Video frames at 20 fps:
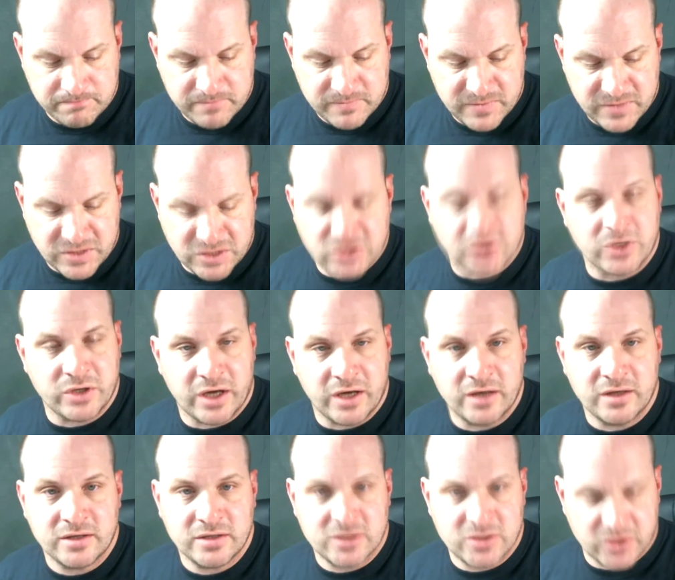It's
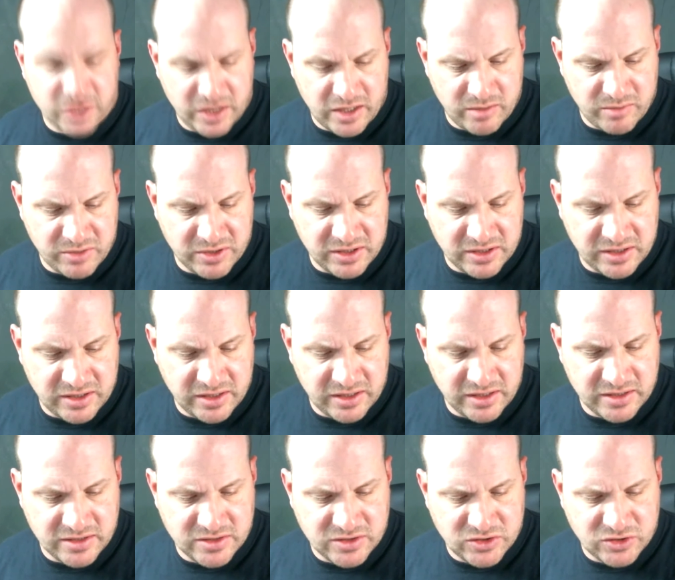okay. It's okay. But the thing
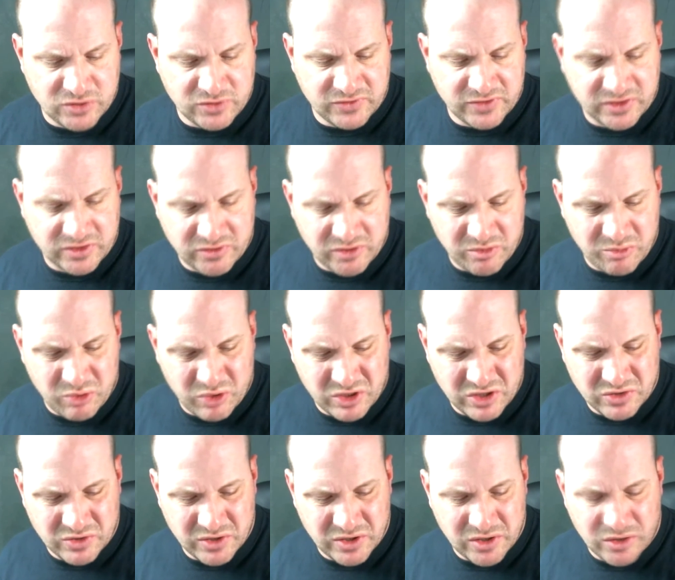is, 2 victory points
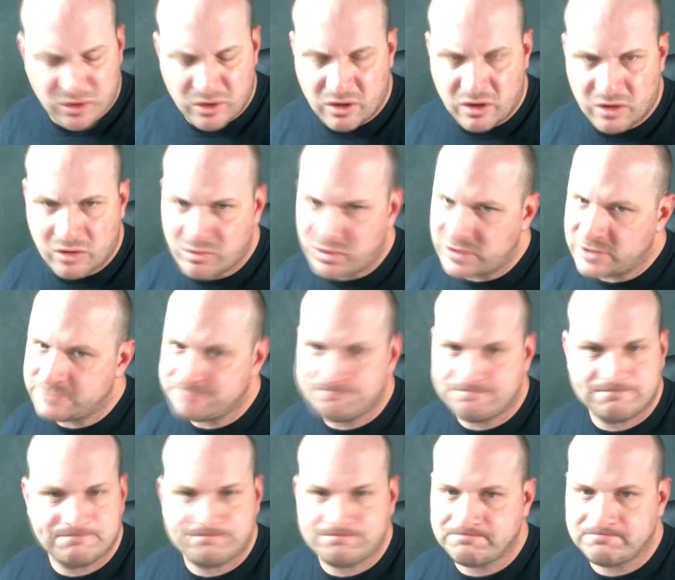with no armor,
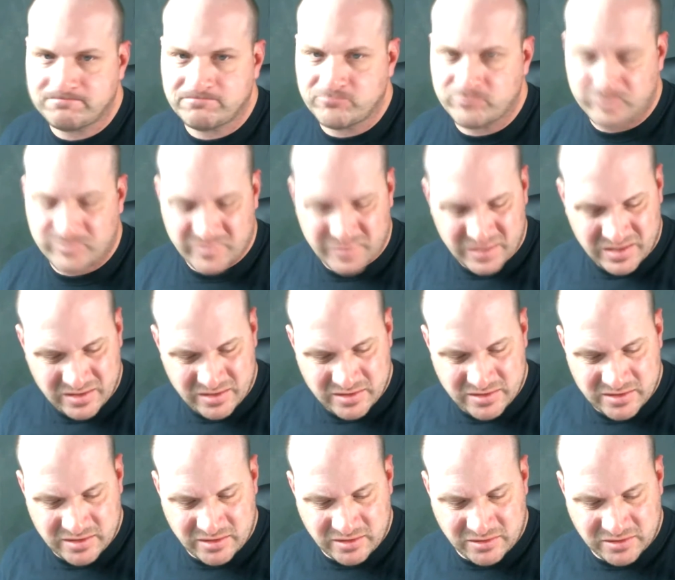it's
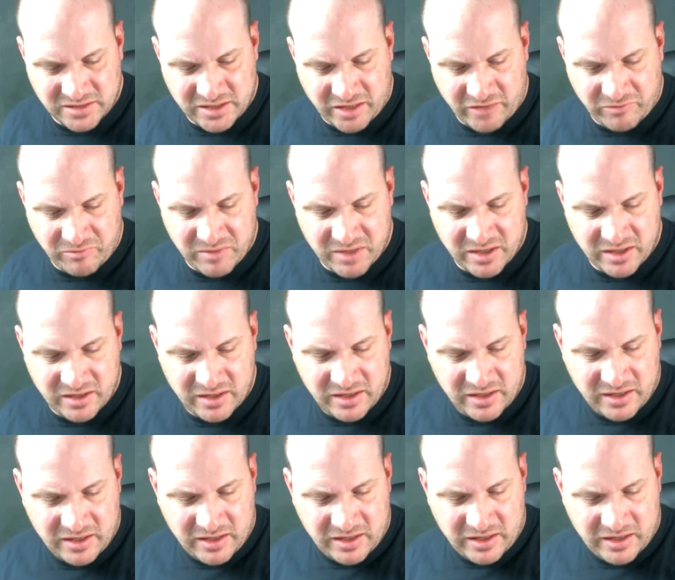a little tough, man.
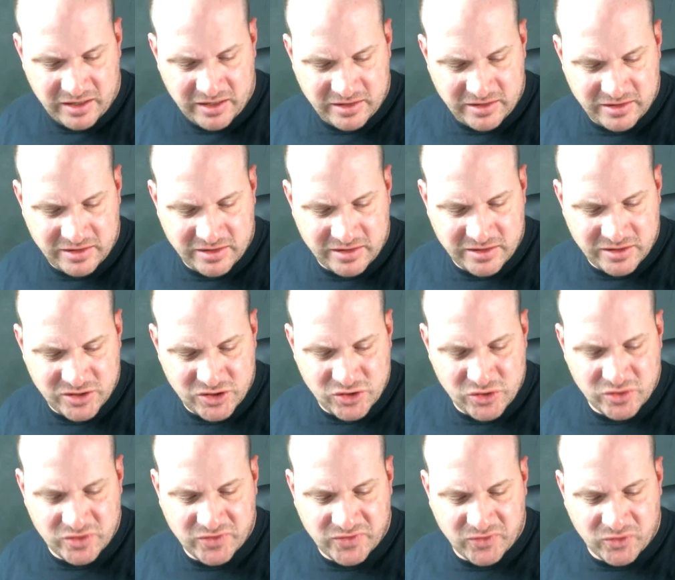And the shoot
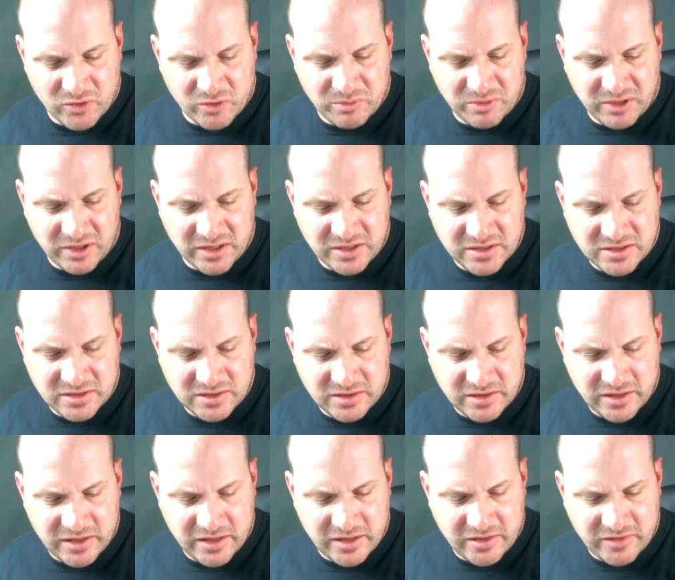is 4+,
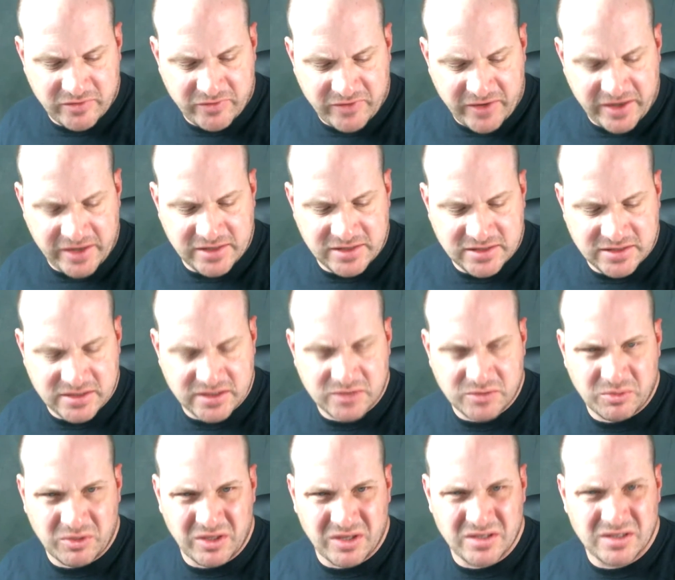and the fight is
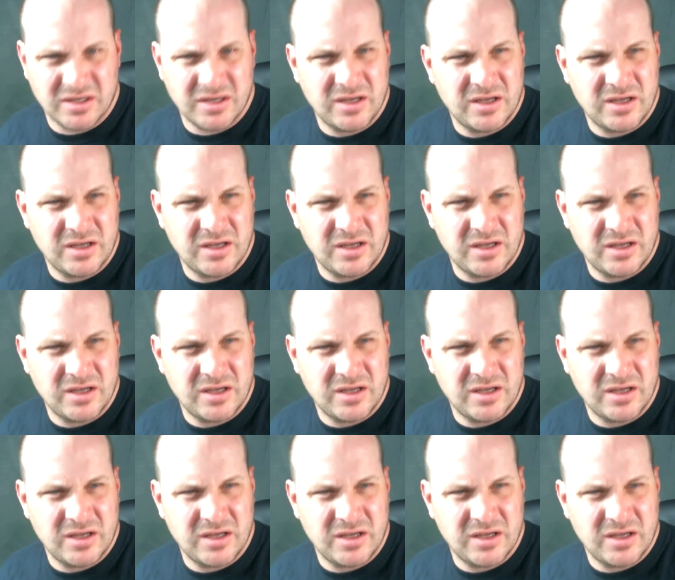6+.